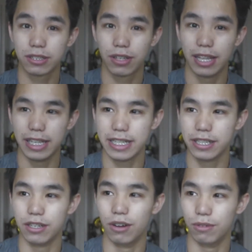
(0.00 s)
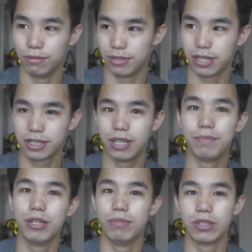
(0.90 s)
So at least, you know, there's
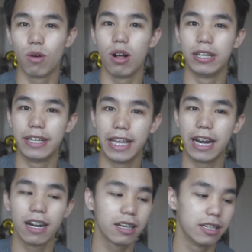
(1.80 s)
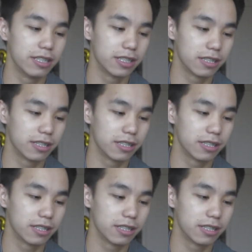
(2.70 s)
some human quality there.